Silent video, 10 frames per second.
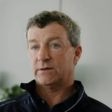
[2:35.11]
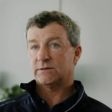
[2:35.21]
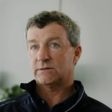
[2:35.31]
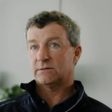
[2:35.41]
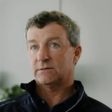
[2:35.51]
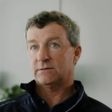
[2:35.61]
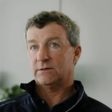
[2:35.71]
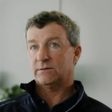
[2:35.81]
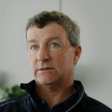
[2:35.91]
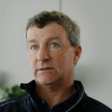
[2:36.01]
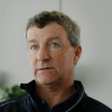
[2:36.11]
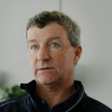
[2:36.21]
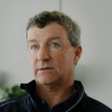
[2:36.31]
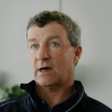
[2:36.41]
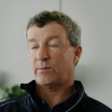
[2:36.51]
is, you know, it's
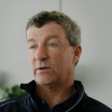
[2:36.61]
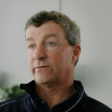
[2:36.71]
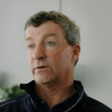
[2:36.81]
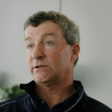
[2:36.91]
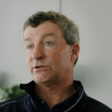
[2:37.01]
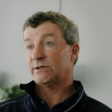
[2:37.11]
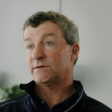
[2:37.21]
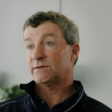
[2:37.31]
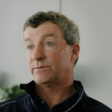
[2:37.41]
a couple of ridges